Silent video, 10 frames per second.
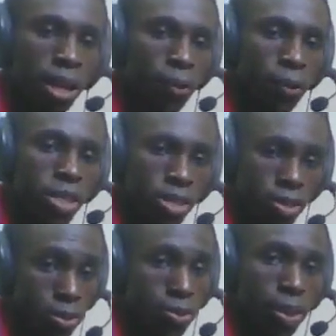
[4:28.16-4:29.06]
and I
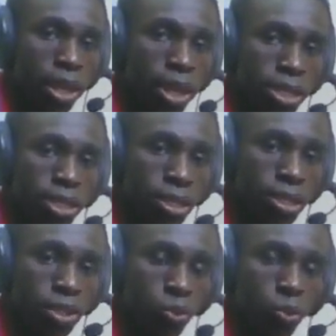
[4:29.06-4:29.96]
want you to learn it
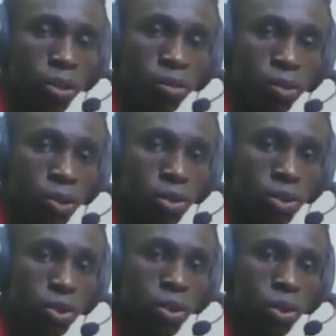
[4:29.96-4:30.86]
this way if you
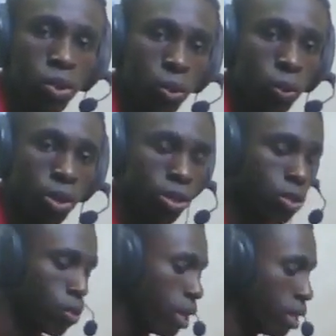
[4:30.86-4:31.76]
don't know
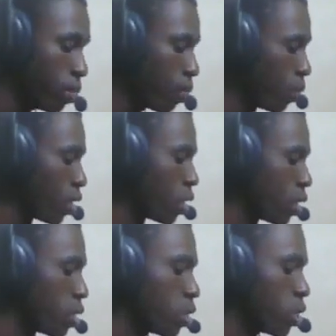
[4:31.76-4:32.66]
it already.
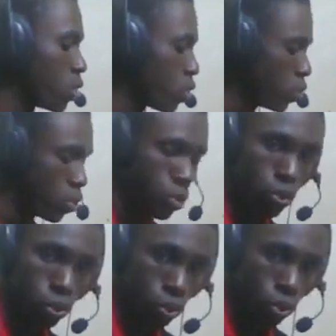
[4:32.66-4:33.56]

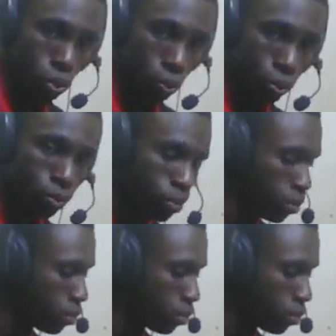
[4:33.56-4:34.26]
2,